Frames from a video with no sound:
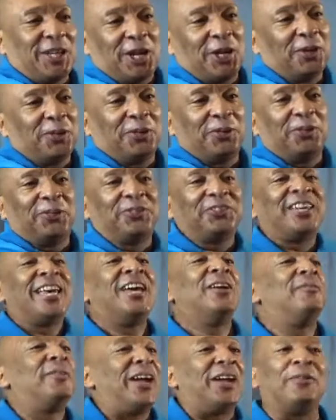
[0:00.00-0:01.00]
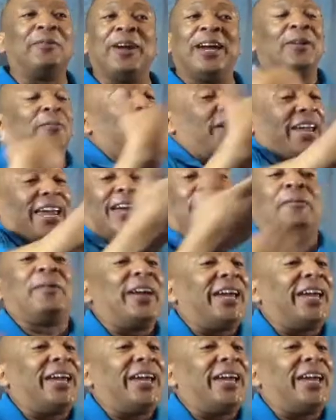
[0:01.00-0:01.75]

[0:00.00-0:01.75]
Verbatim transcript: used, we we we,